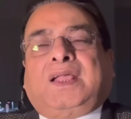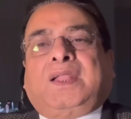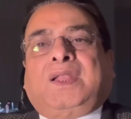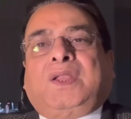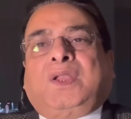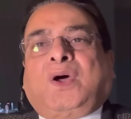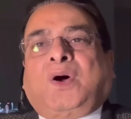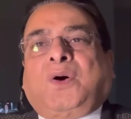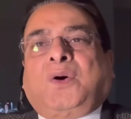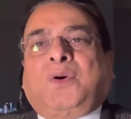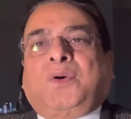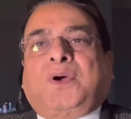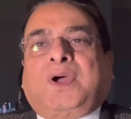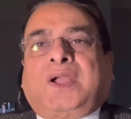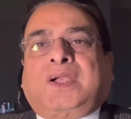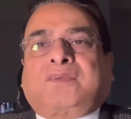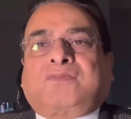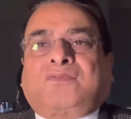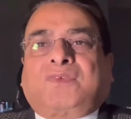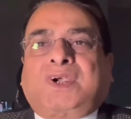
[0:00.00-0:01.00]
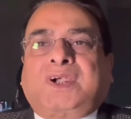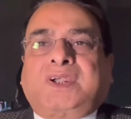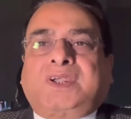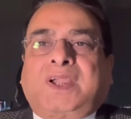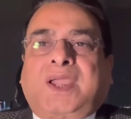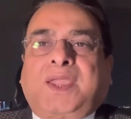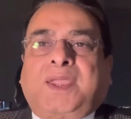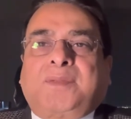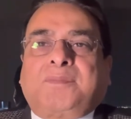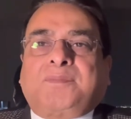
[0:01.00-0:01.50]
Now, at one
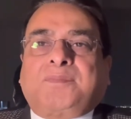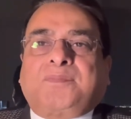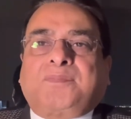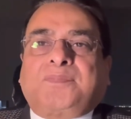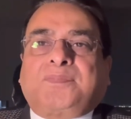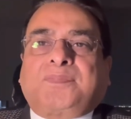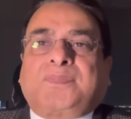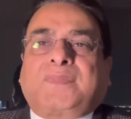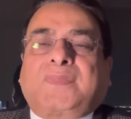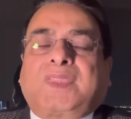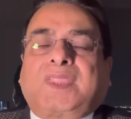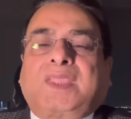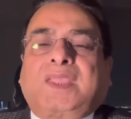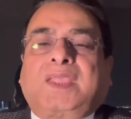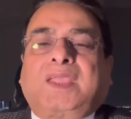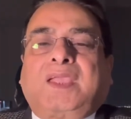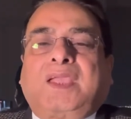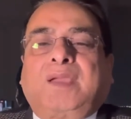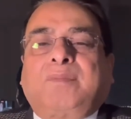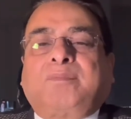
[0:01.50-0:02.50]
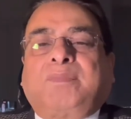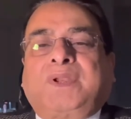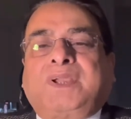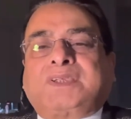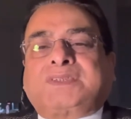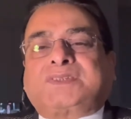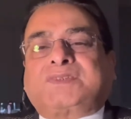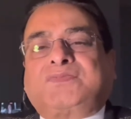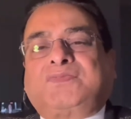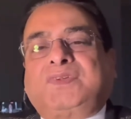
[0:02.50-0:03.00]
time, a
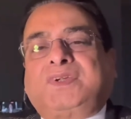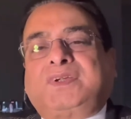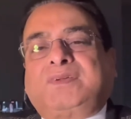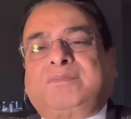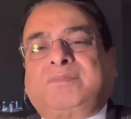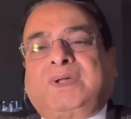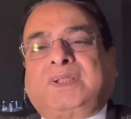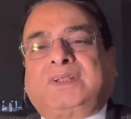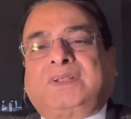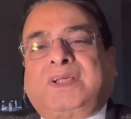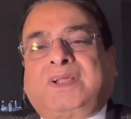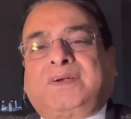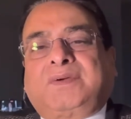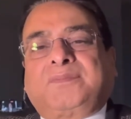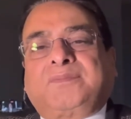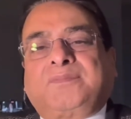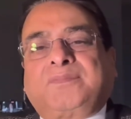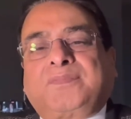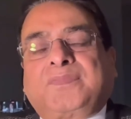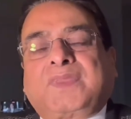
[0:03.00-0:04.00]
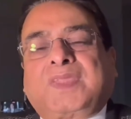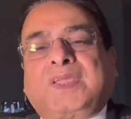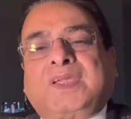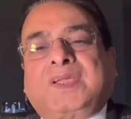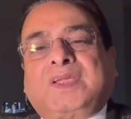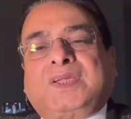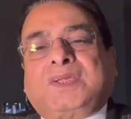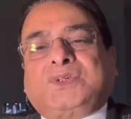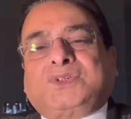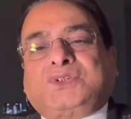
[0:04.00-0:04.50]
breastfeed mother,
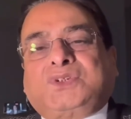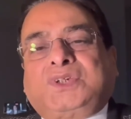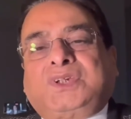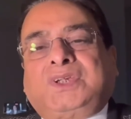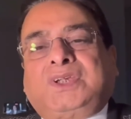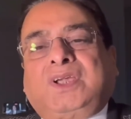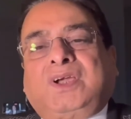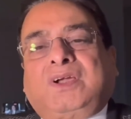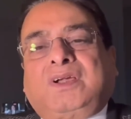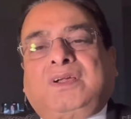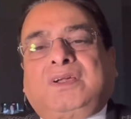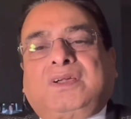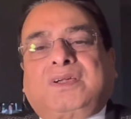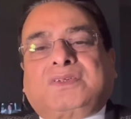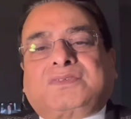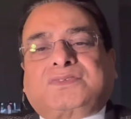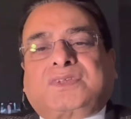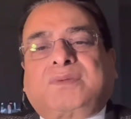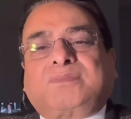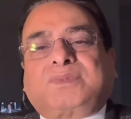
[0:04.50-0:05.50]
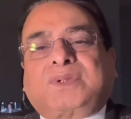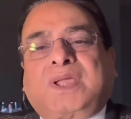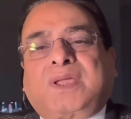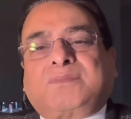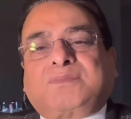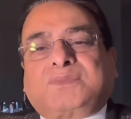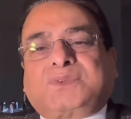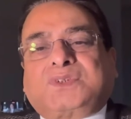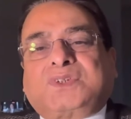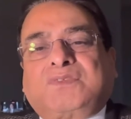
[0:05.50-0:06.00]

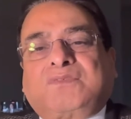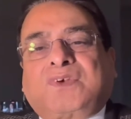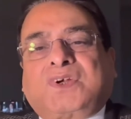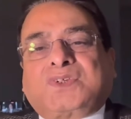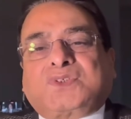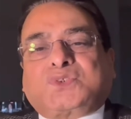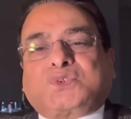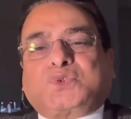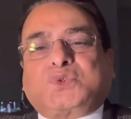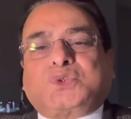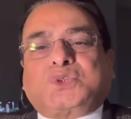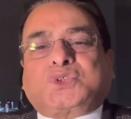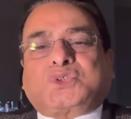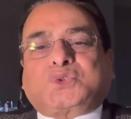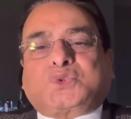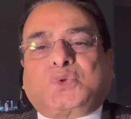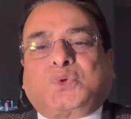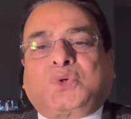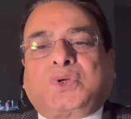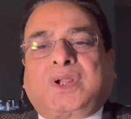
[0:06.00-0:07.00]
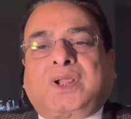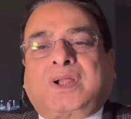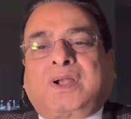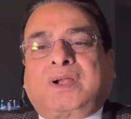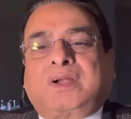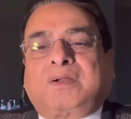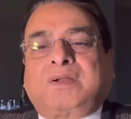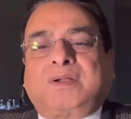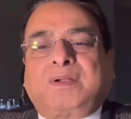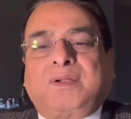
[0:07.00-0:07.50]
sometimes she wants to store
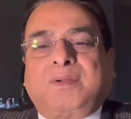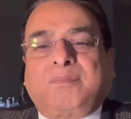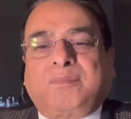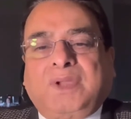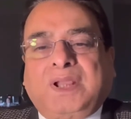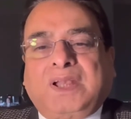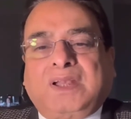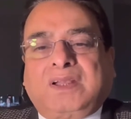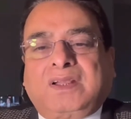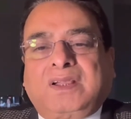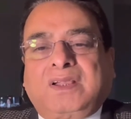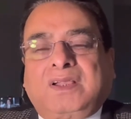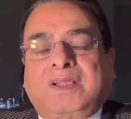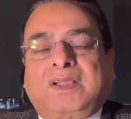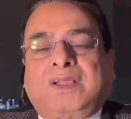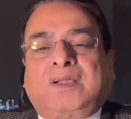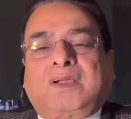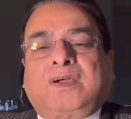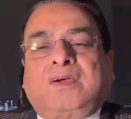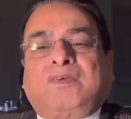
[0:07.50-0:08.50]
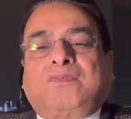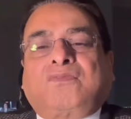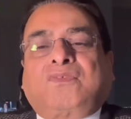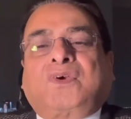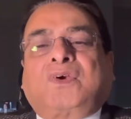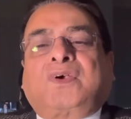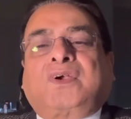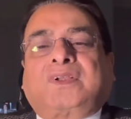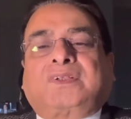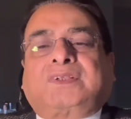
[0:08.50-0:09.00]
her milk
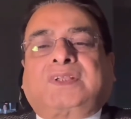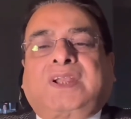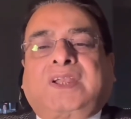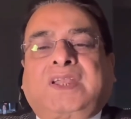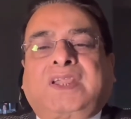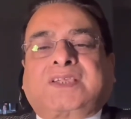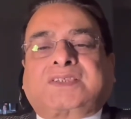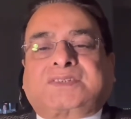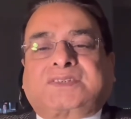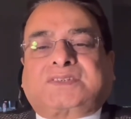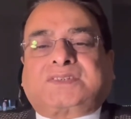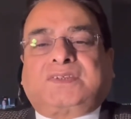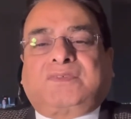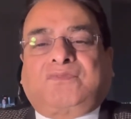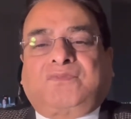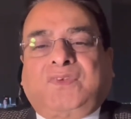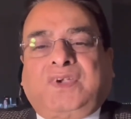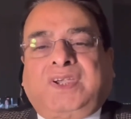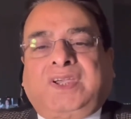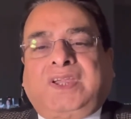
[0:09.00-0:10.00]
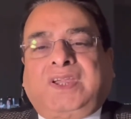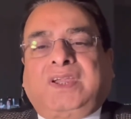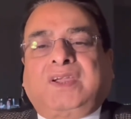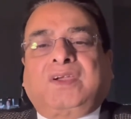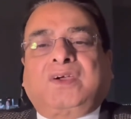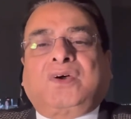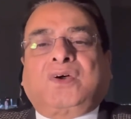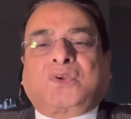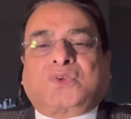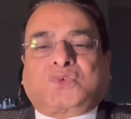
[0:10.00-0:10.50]
for the next
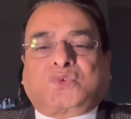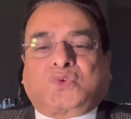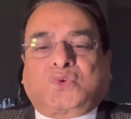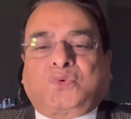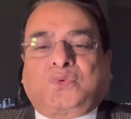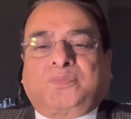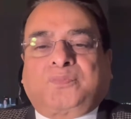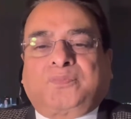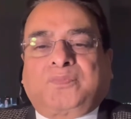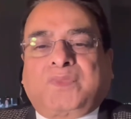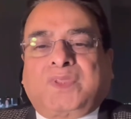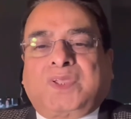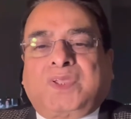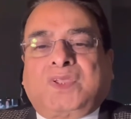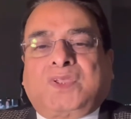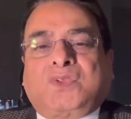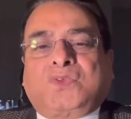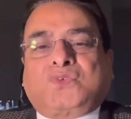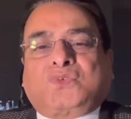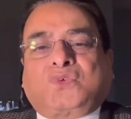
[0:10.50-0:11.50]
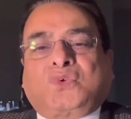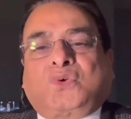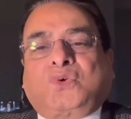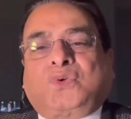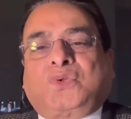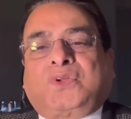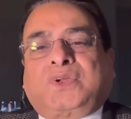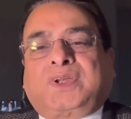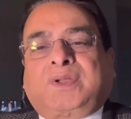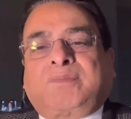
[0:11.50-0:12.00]
feeding or so.
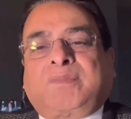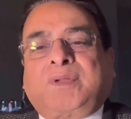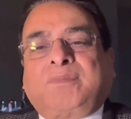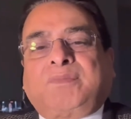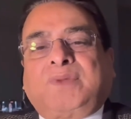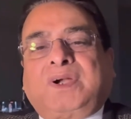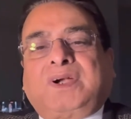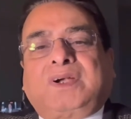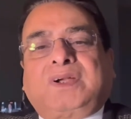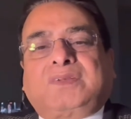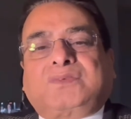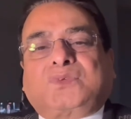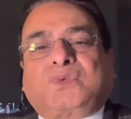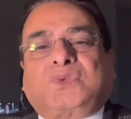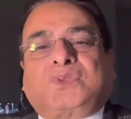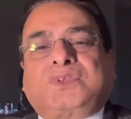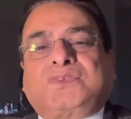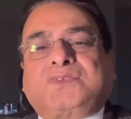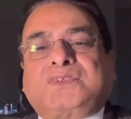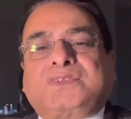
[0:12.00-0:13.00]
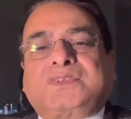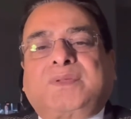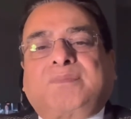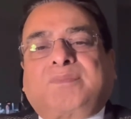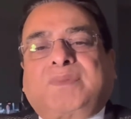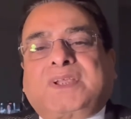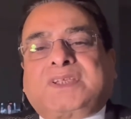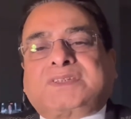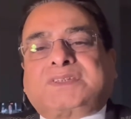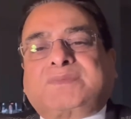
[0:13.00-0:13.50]
So remember, this is the
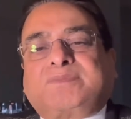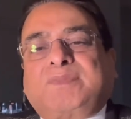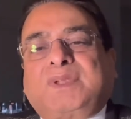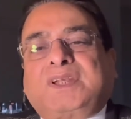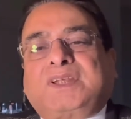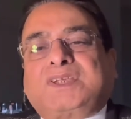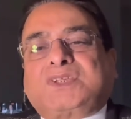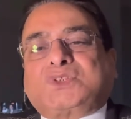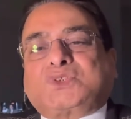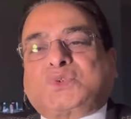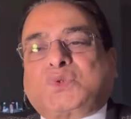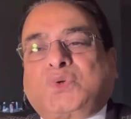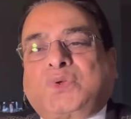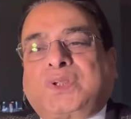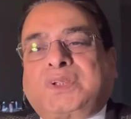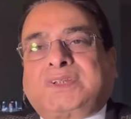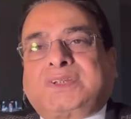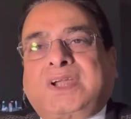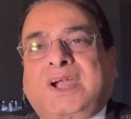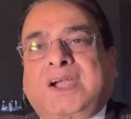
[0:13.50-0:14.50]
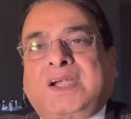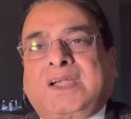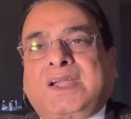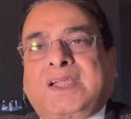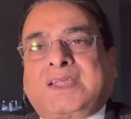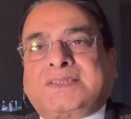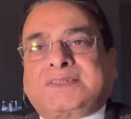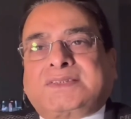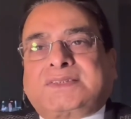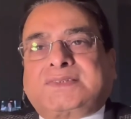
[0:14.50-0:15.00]
breast milk storage
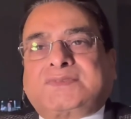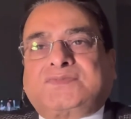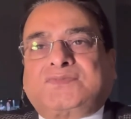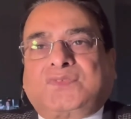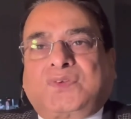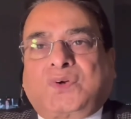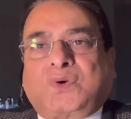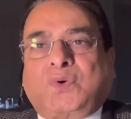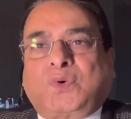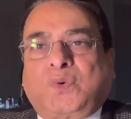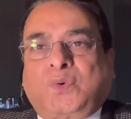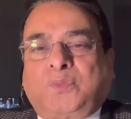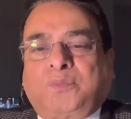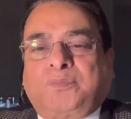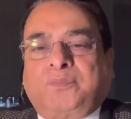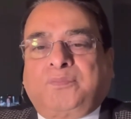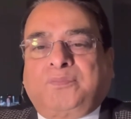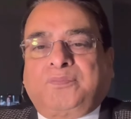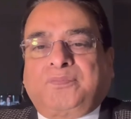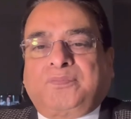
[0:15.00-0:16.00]
guidelines for home.